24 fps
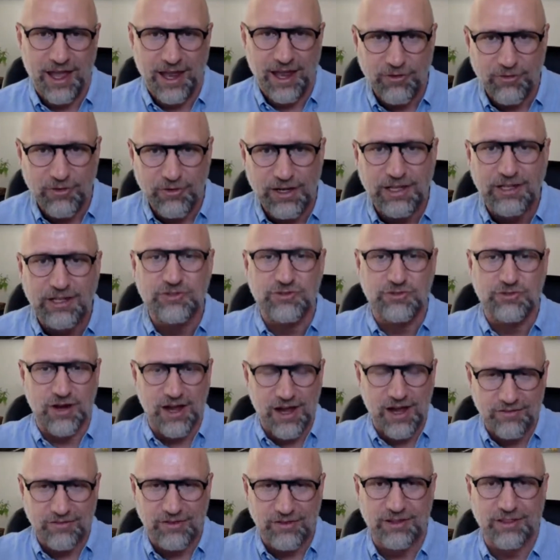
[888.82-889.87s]
really
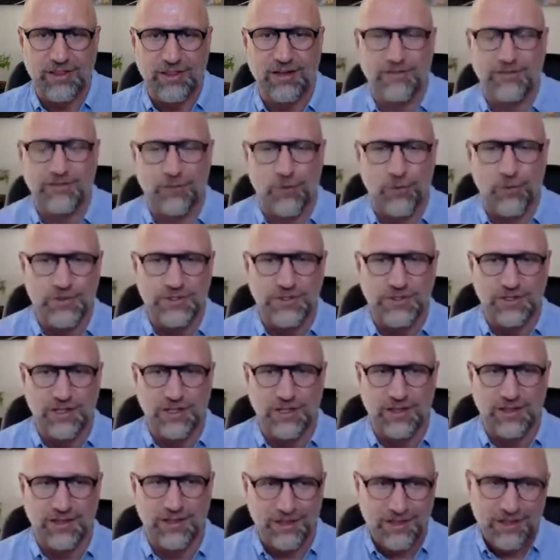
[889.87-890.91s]
driving that force
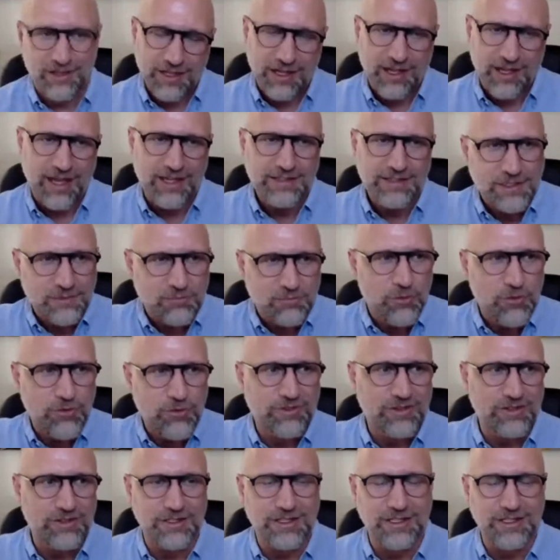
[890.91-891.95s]
together? Has it
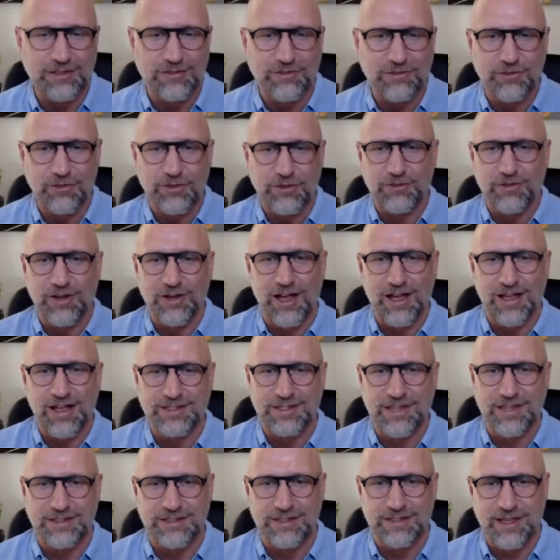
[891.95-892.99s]
moved the needle for you guys
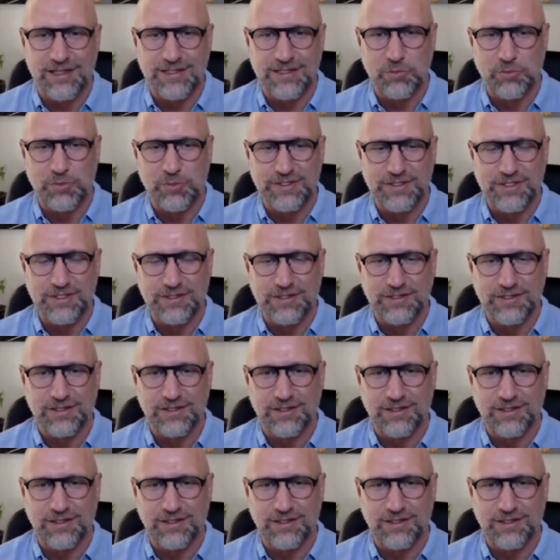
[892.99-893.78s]
as a business?